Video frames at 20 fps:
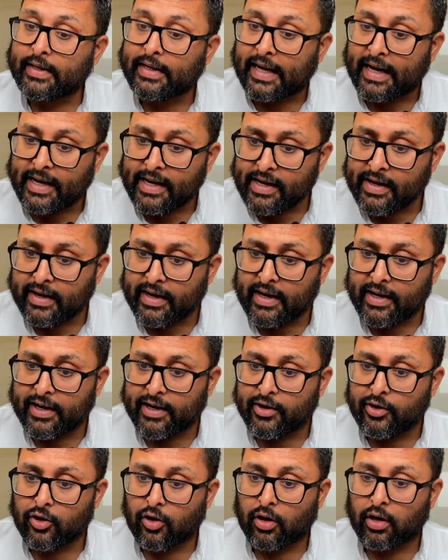$10
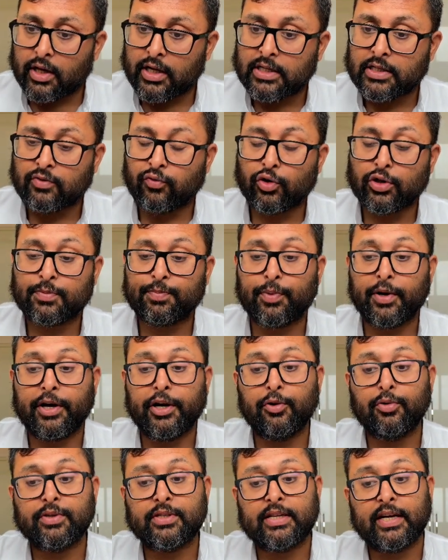trillion was
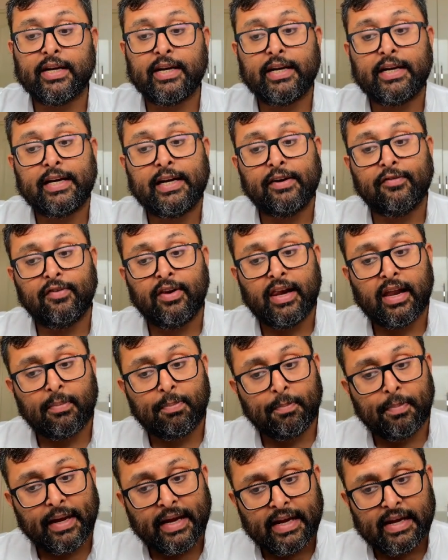produced in
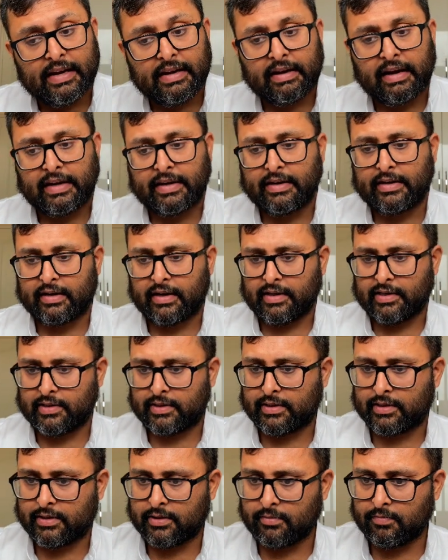developing
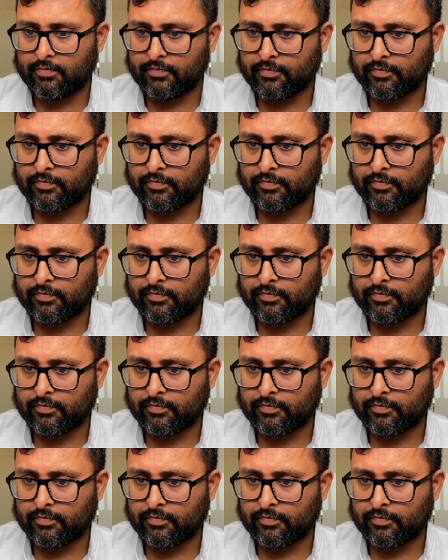countries,